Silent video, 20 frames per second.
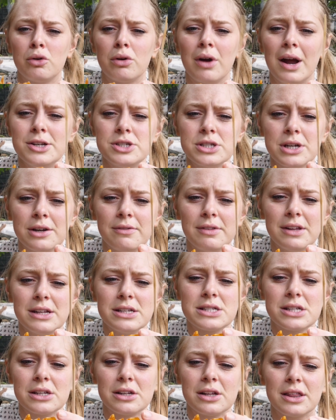crunch of
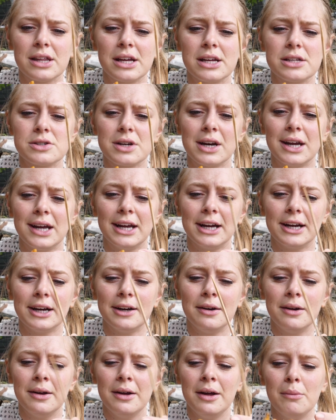these little things right
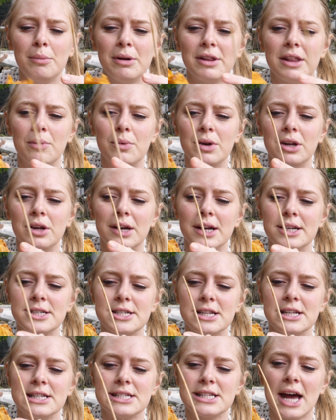here. But then when you get
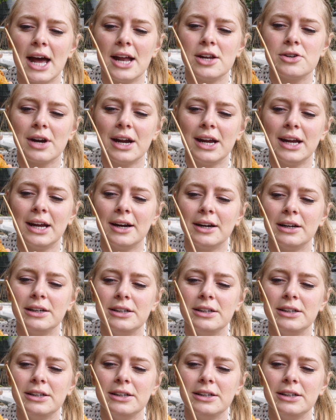to this edge right here,